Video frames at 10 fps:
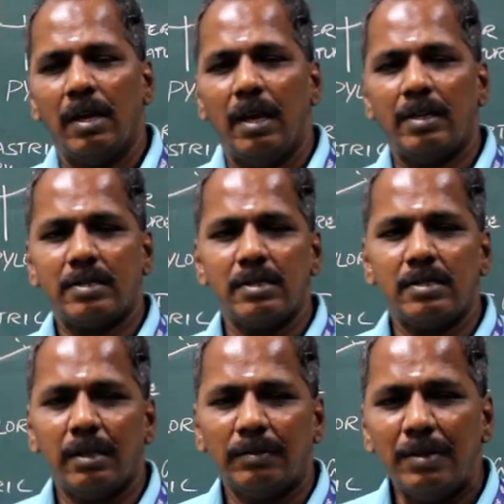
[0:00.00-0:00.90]

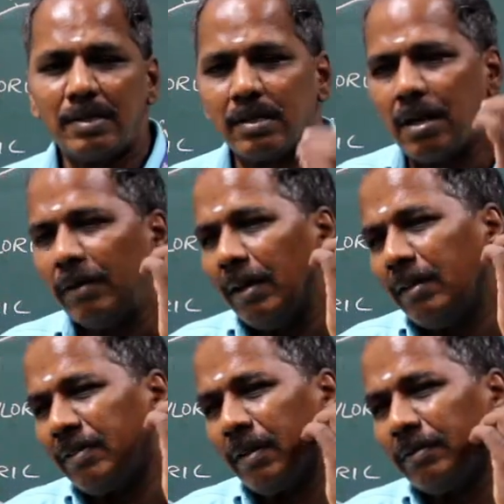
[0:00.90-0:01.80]
Extrinsic means
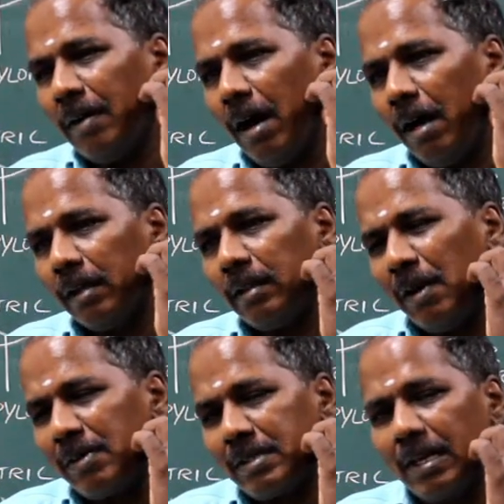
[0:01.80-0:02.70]
coming from
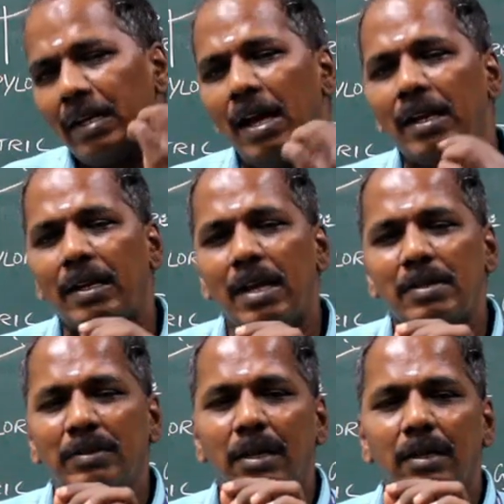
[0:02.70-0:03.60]
outside and
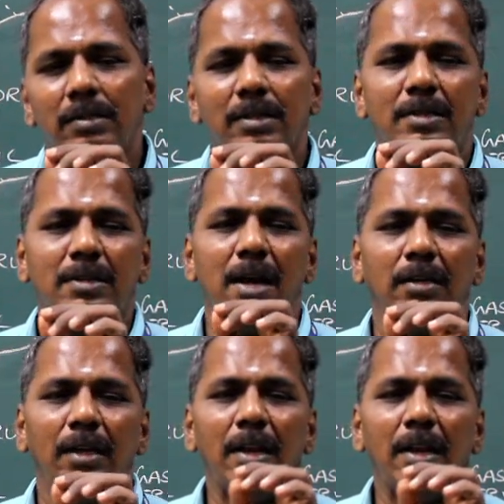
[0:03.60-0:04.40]
attached to the tongue.